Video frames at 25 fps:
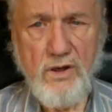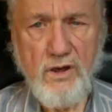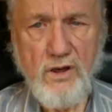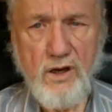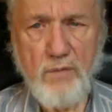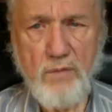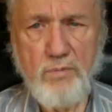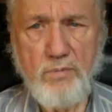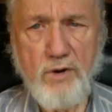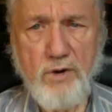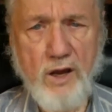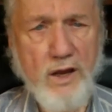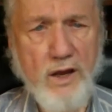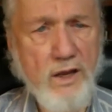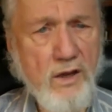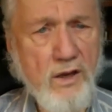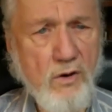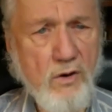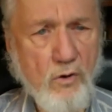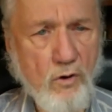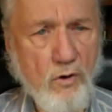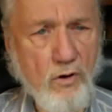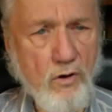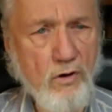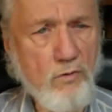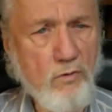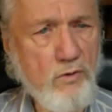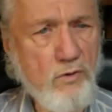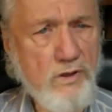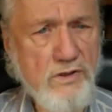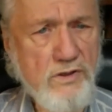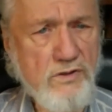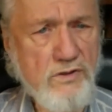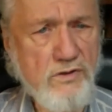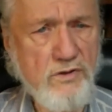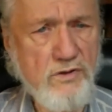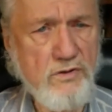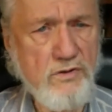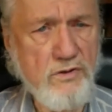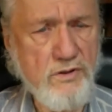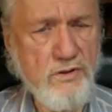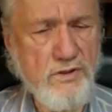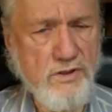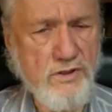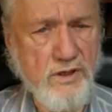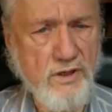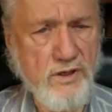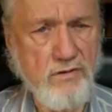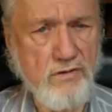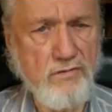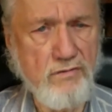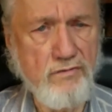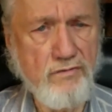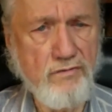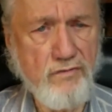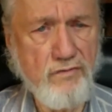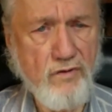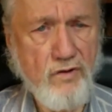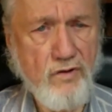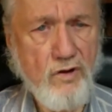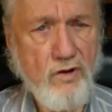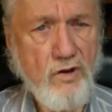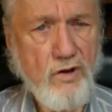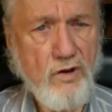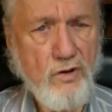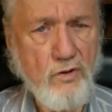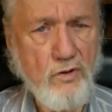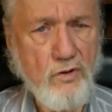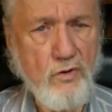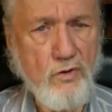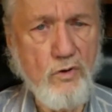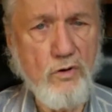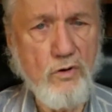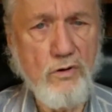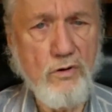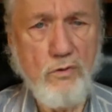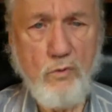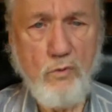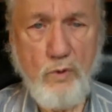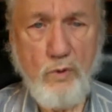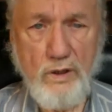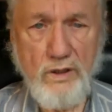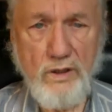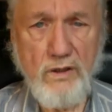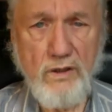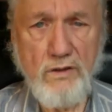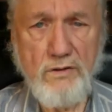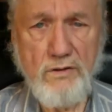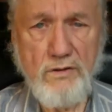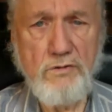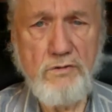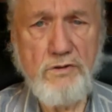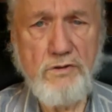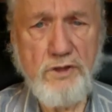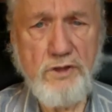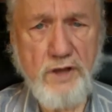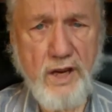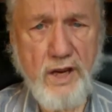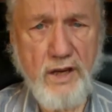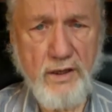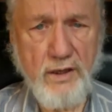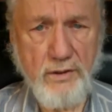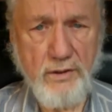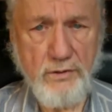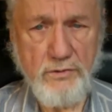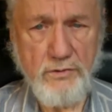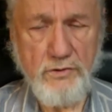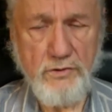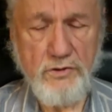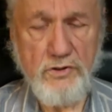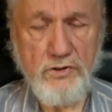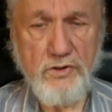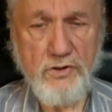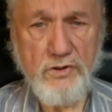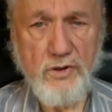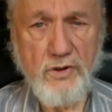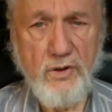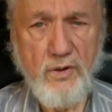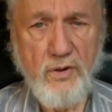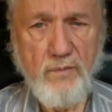applying always to yourself your will to change